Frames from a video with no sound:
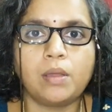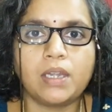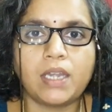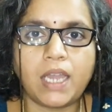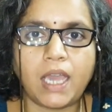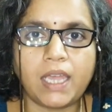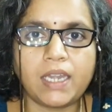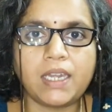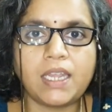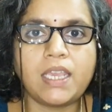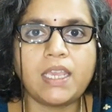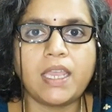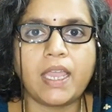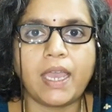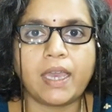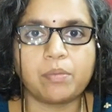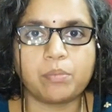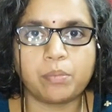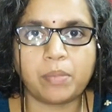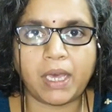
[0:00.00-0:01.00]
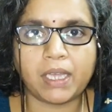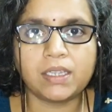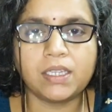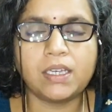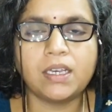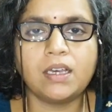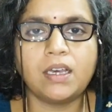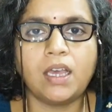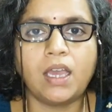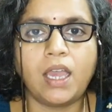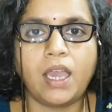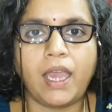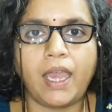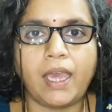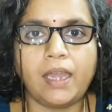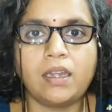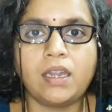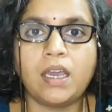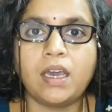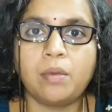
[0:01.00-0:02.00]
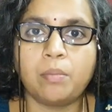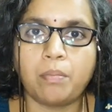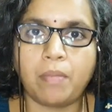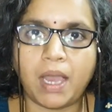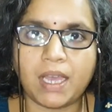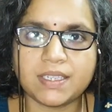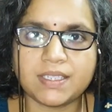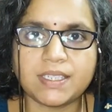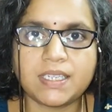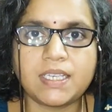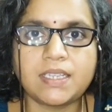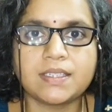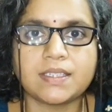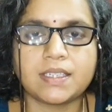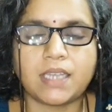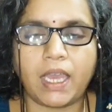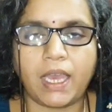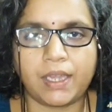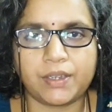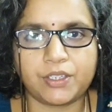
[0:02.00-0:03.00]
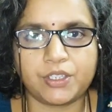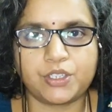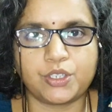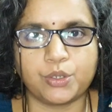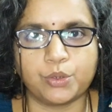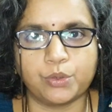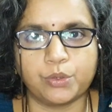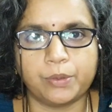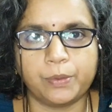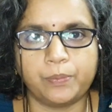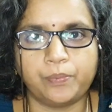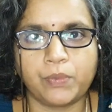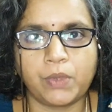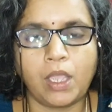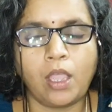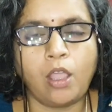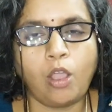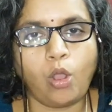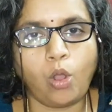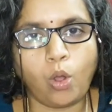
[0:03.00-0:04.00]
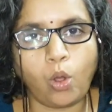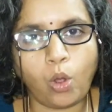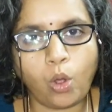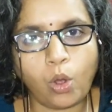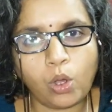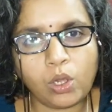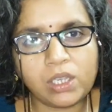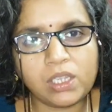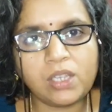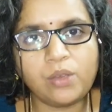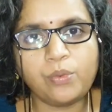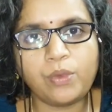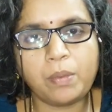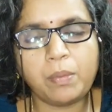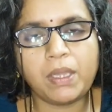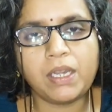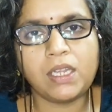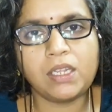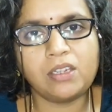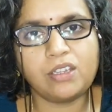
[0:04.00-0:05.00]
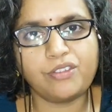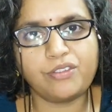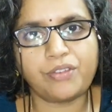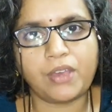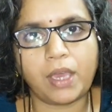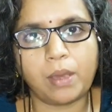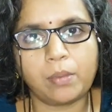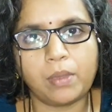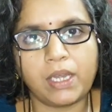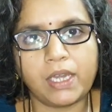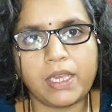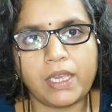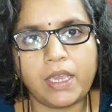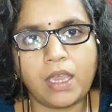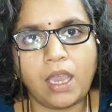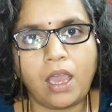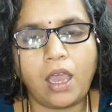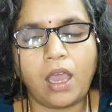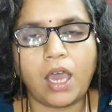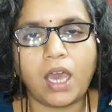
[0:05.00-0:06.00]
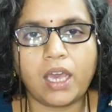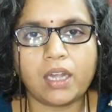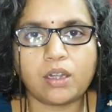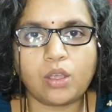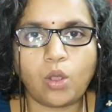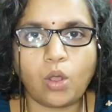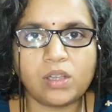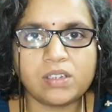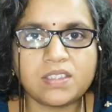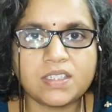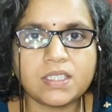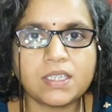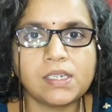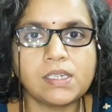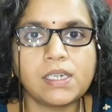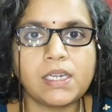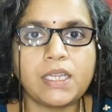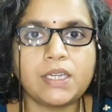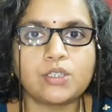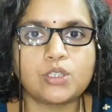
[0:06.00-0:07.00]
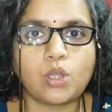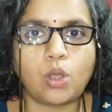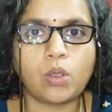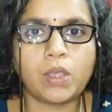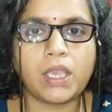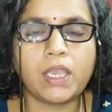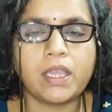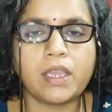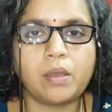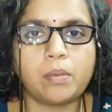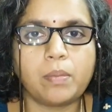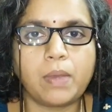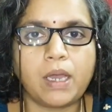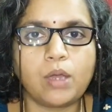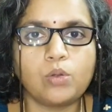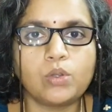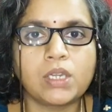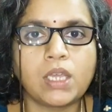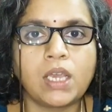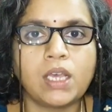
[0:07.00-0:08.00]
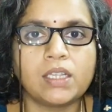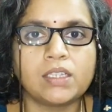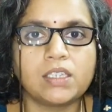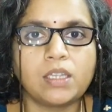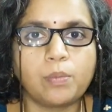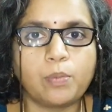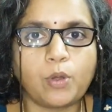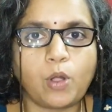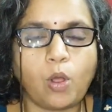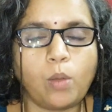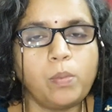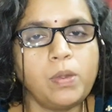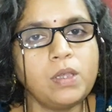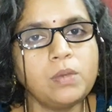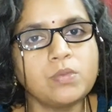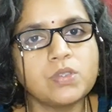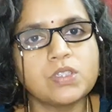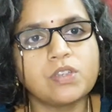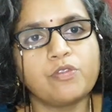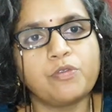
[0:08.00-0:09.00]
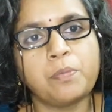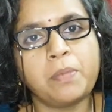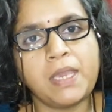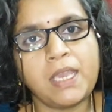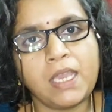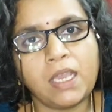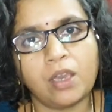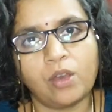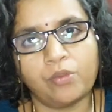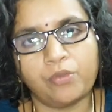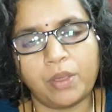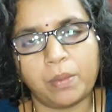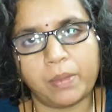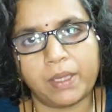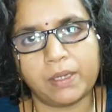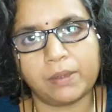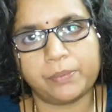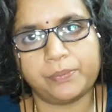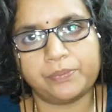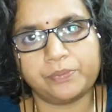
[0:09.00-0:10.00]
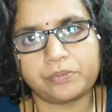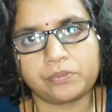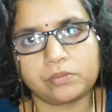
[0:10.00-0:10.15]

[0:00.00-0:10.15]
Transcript: Nani mother and her Masi's attitude. All the women in the family are constantly talking about the problems of being a woman.